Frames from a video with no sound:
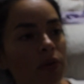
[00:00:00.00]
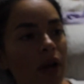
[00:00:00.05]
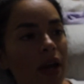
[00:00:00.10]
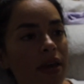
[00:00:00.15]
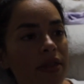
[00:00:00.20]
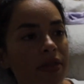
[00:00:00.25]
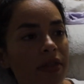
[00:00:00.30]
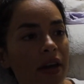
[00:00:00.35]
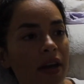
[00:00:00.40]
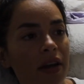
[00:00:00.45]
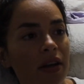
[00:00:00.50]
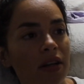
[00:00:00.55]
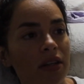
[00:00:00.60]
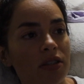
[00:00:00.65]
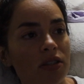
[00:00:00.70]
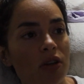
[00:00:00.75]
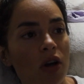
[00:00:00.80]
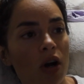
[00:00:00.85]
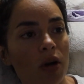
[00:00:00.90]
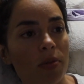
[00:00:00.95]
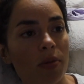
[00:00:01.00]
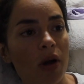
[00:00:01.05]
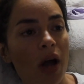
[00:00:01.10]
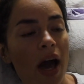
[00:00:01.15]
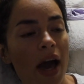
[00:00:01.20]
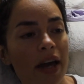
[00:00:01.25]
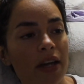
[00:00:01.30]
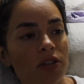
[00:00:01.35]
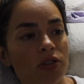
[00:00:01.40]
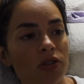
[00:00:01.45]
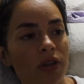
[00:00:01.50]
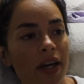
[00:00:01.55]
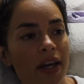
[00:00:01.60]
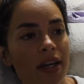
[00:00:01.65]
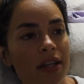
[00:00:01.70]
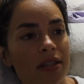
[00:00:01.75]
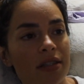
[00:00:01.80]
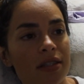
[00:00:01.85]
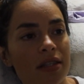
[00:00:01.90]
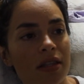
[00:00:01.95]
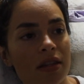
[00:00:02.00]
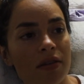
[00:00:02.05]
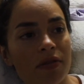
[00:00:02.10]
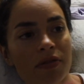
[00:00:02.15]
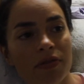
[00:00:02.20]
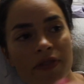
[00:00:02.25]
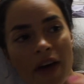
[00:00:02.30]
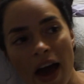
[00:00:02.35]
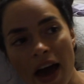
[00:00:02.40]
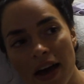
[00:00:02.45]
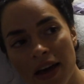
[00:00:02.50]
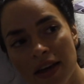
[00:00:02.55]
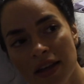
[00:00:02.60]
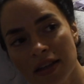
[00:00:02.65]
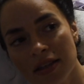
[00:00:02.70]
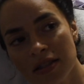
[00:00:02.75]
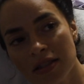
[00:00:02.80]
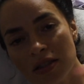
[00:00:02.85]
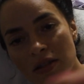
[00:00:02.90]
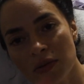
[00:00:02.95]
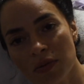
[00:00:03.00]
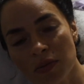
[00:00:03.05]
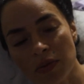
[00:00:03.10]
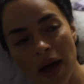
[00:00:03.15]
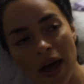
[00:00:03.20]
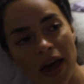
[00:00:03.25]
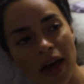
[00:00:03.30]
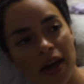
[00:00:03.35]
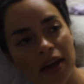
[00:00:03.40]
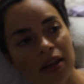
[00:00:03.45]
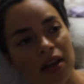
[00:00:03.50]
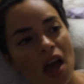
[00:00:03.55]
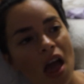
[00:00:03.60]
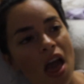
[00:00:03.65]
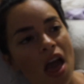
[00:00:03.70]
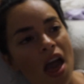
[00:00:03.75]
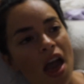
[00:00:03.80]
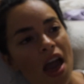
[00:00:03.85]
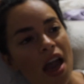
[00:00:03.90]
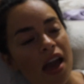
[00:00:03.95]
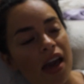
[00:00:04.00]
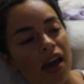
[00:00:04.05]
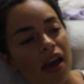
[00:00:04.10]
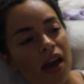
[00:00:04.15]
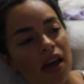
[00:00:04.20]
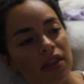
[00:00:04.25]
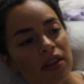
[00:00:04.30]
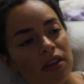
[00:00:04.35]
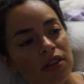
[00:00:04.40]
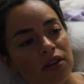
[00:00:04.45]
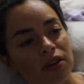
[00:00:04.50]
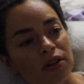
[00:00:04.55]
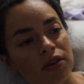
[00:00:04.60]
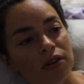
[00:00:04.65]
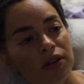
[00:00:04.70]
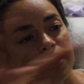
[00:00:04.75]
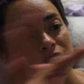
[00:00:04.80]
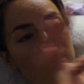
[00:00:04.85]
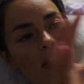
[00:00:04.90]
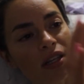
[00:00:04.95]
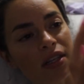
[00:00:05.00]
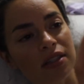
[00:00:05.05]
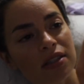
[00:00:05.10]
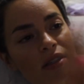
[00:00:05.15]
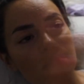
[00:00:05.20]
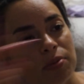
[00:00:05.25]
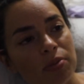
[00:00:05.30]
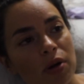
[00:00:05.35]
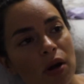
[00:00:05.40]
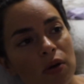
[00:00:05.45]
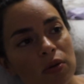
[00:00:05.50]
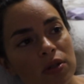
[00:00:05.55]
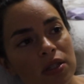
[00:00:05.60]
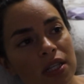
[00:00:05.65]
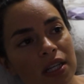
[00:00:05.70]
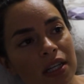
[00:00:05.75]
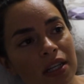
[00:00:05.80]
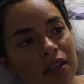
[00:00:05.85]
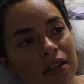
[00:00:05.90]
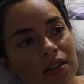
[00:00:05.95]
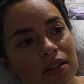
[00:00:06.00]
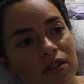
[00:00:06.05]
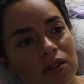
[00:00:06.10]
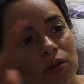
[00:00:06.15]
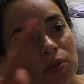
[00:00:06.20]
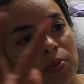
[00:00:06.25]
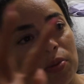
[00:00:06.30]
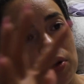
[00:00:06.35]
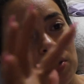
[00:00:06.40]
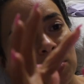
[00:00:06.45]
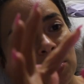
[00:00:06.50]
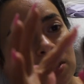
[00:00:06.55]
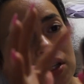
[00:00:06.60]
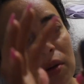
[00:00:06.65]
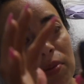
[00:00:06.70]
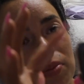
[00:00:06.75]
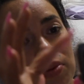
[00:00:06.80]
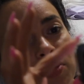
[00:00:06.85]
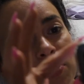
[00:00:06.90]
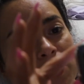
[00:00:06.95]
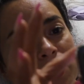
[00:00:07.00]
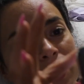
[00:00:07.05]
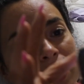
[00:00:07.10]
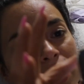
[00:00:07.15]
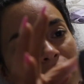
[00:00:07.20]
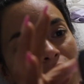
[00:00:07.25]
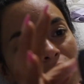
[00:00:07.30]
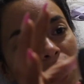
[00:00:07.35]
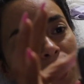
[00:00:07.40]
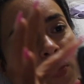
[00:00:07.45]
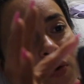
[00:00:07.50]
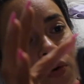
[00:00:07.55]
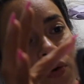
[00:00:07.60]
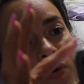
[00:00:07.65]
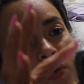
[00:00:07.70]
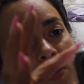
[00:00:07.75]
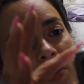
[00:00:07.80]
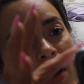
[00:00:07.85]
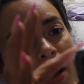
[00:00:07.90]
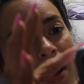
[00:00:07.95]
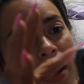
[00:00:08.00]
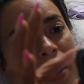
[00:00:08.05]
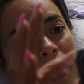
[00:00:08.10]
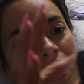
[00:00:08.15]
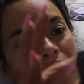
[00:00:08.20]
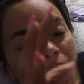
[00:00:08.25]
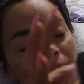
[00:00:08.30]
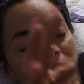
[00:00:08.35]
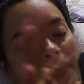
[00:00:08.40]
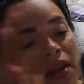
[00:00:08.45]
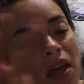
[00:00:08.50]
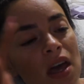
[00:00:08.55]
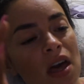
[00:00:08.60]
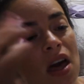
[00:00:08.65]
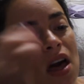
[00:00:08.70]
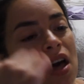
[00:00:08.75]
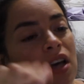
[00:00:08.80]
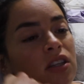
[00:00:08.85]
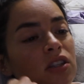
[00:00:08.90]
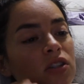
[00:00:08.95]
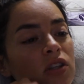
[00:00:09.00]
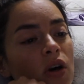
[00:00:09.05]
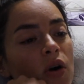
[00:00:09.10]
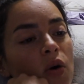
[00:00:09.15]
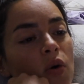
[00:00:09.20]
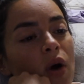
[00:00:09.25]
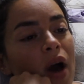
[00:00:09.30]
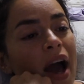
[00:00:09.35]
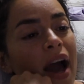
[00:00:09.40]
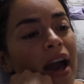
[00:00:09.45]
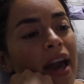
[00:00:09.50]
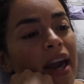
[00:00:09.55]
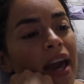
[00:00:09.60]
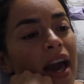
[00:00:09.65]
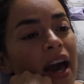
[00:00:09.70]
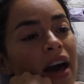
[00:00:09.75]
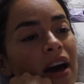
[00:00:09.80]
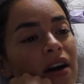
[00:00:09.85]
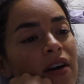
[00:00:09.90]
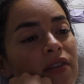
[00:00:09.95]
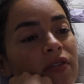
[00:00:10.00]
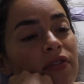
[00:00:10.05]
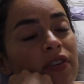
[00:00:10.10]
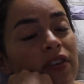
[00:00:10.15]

right there is carbohydrates, the fat is the red, and the green is the protein. So pretty cool, huh? So I have